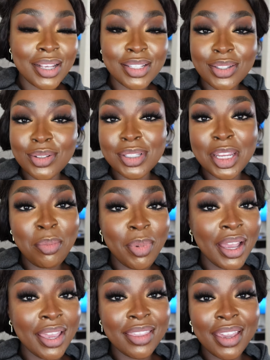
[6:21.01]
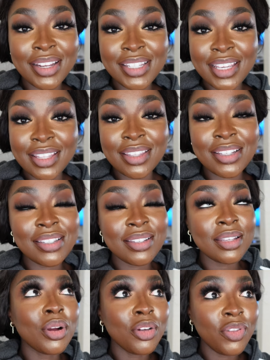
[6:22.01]
I still stand by the idea that this
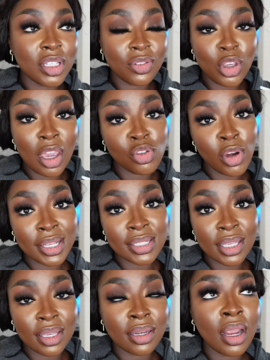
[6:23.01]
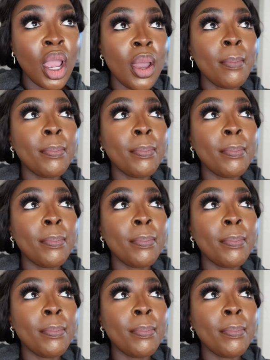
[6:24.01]
is perfect if you have dry skin,